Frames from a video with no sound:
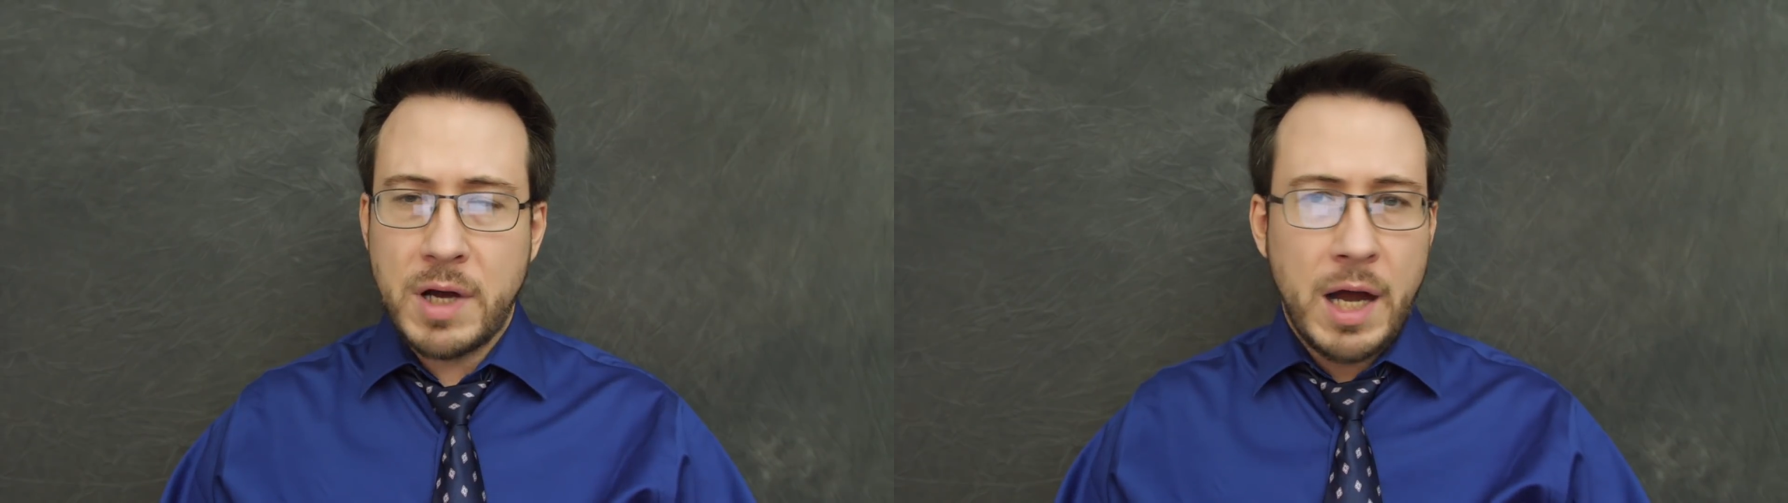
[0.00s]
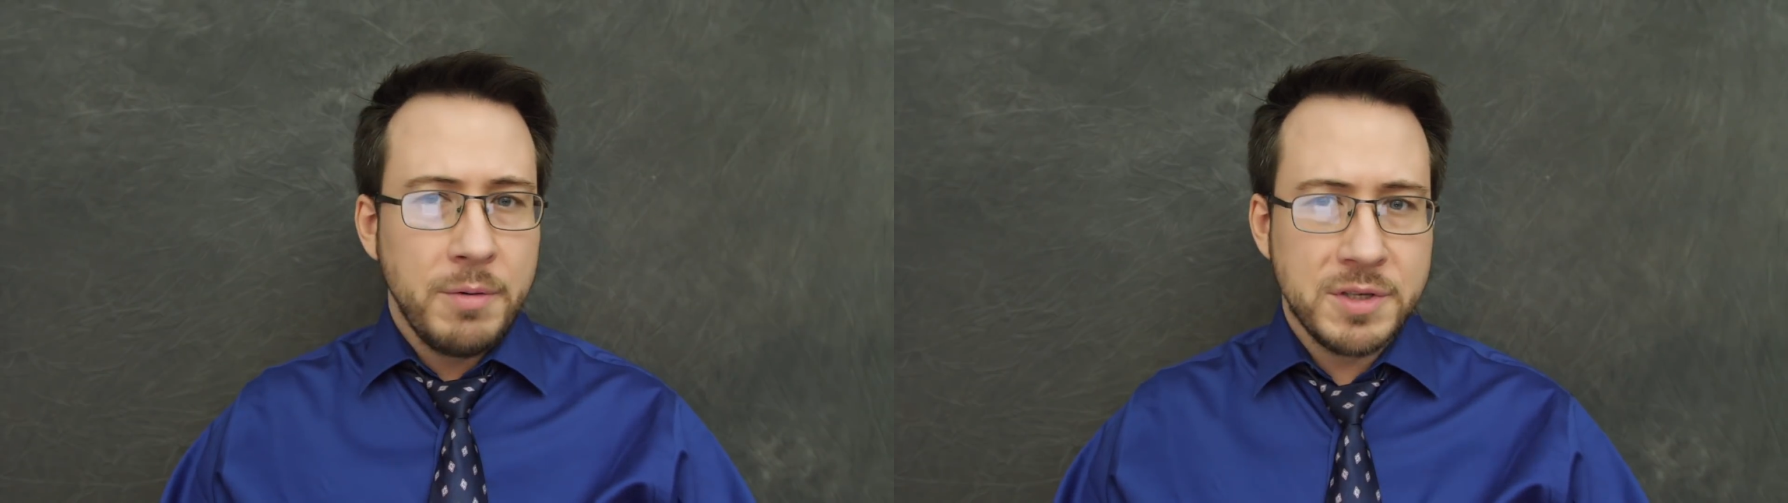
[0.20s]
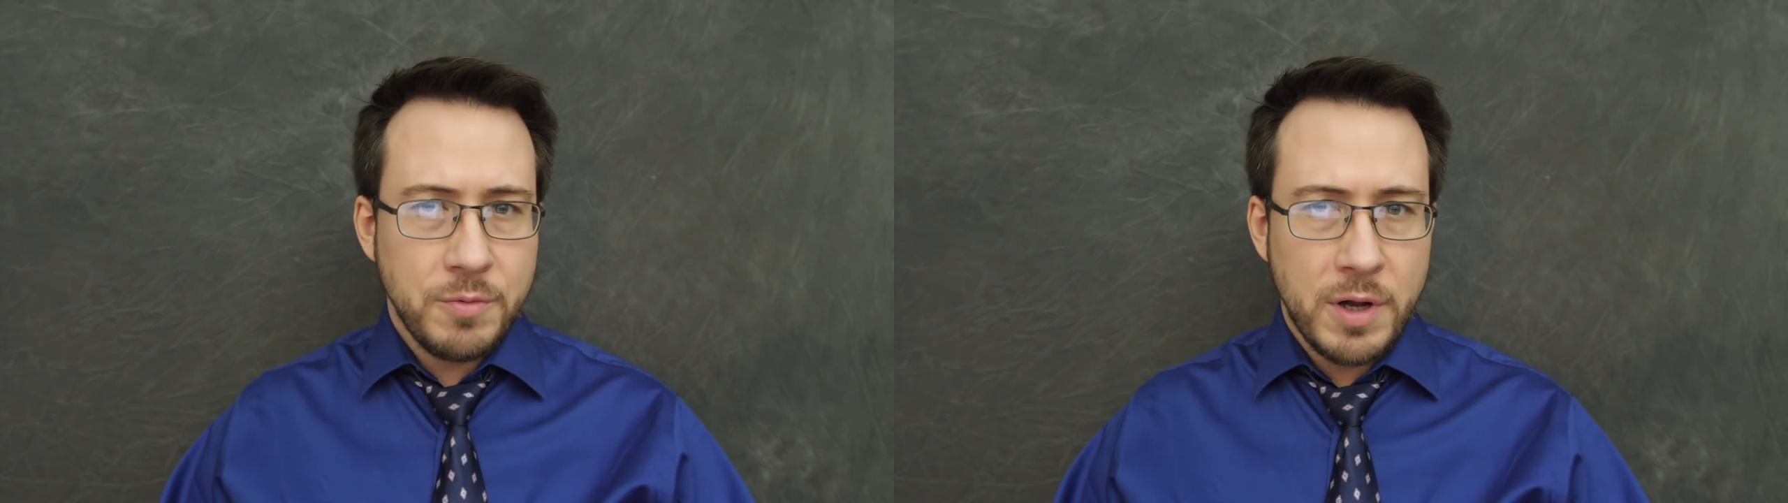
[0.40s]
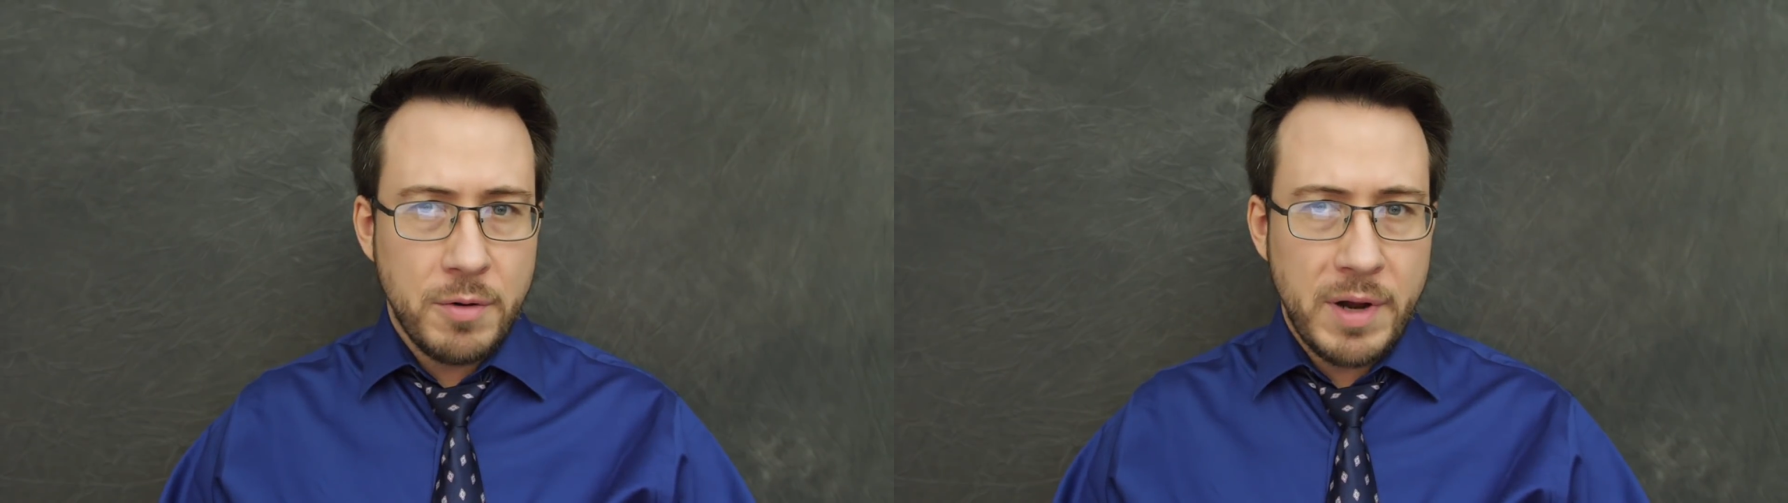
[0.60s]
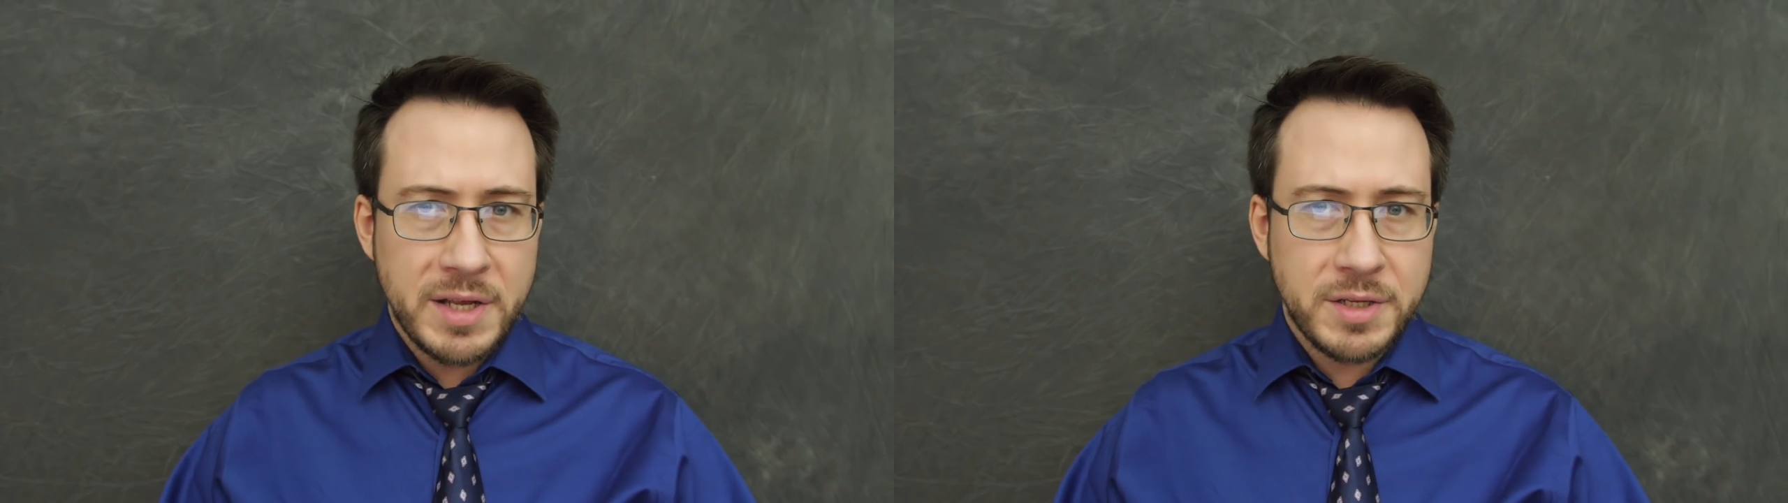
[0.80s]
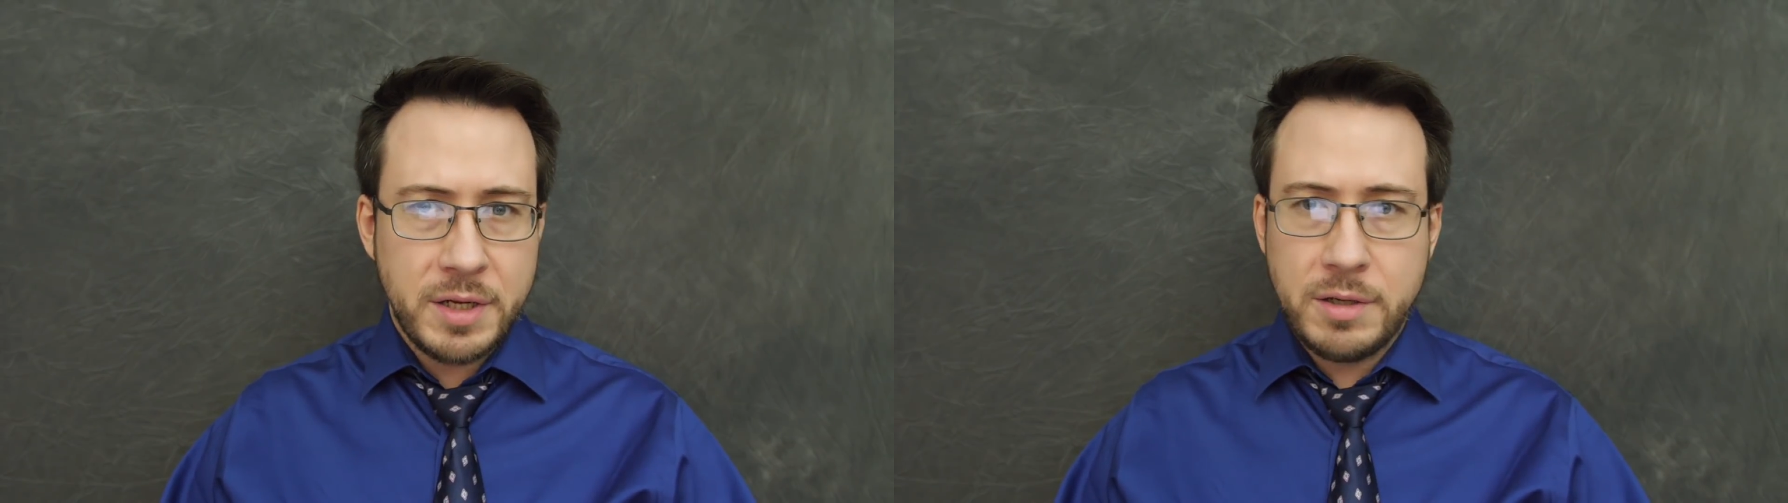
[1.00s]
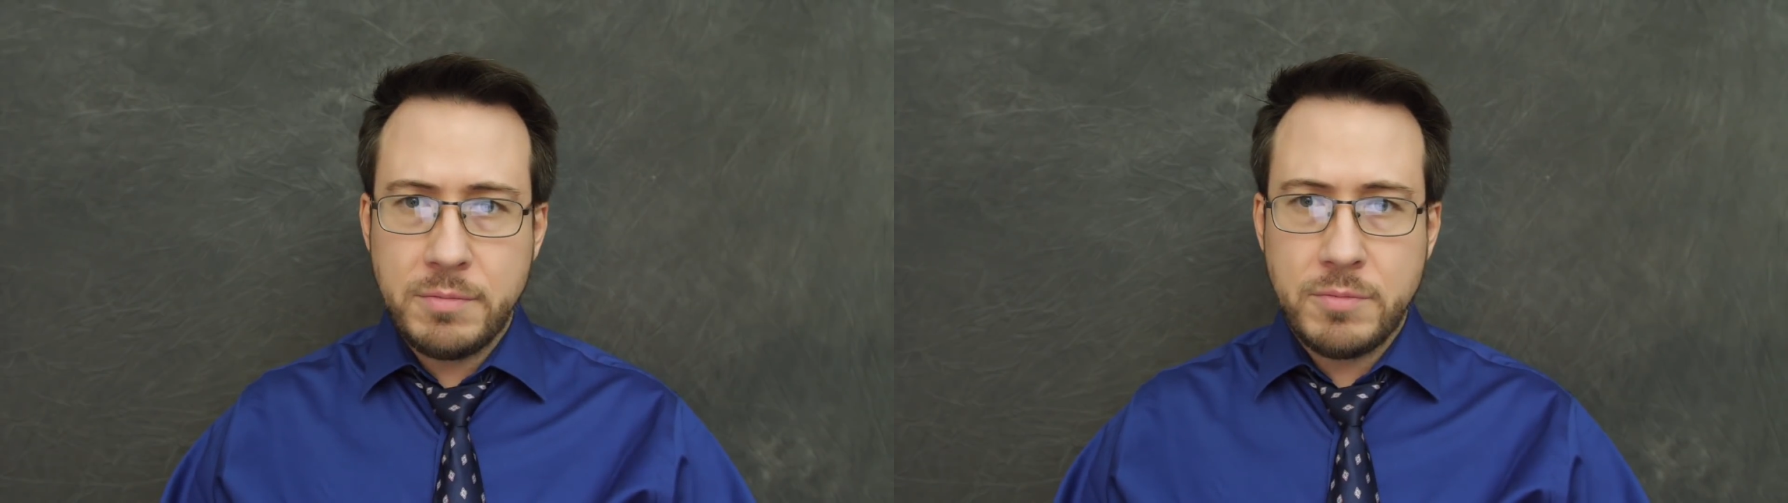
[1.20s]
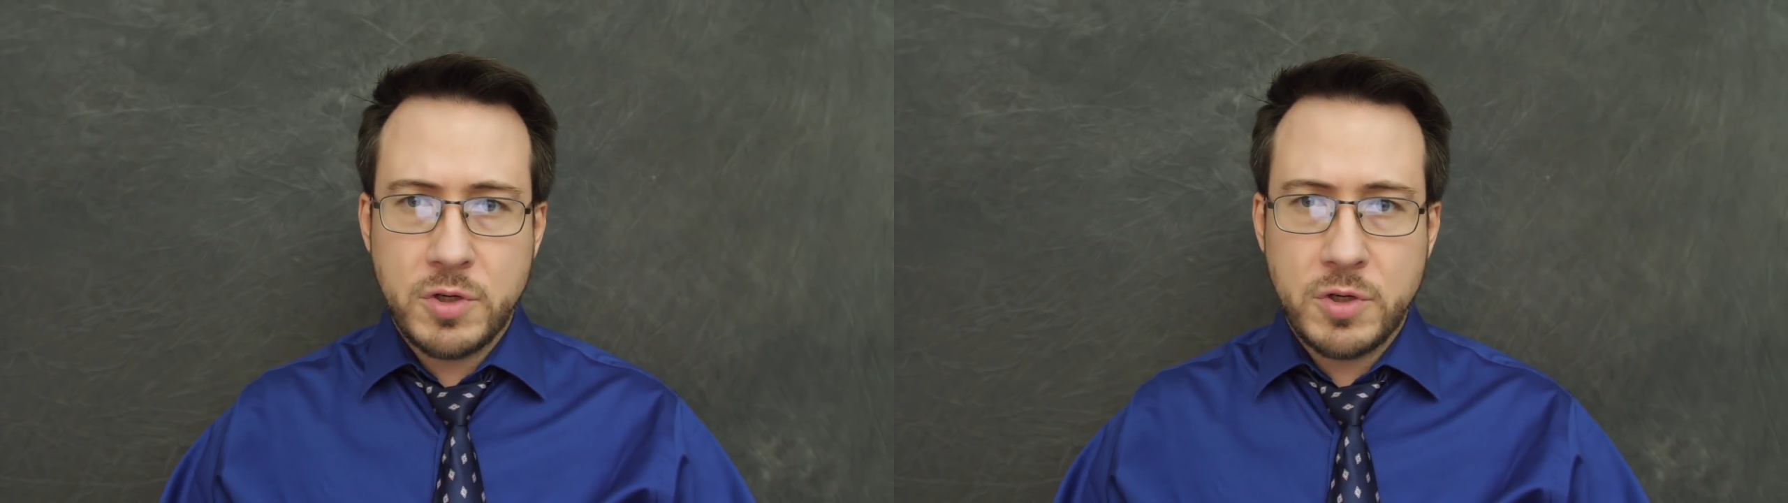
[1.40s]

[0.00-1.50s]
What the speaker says: I was the one arrested,